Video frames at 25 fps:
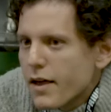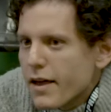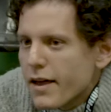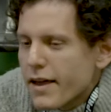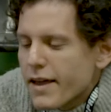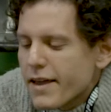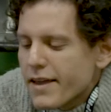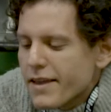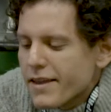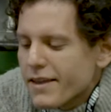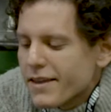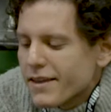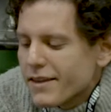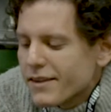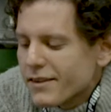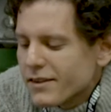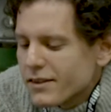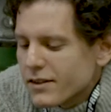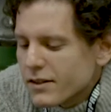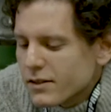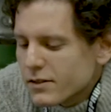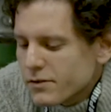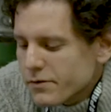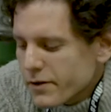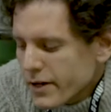And
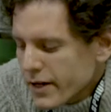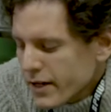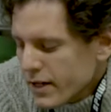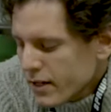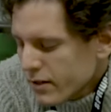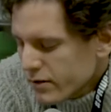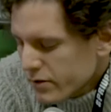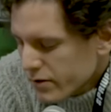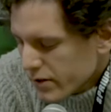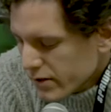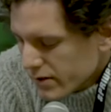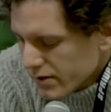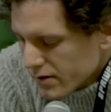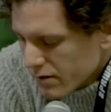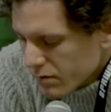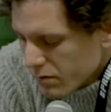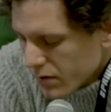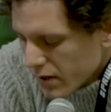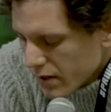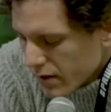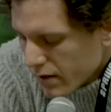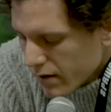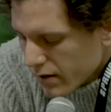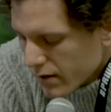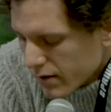it's very interesting
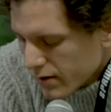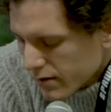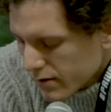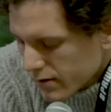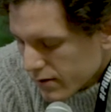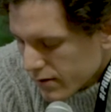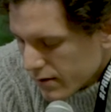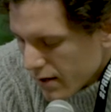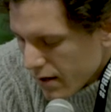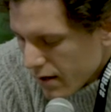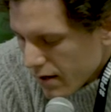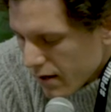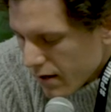because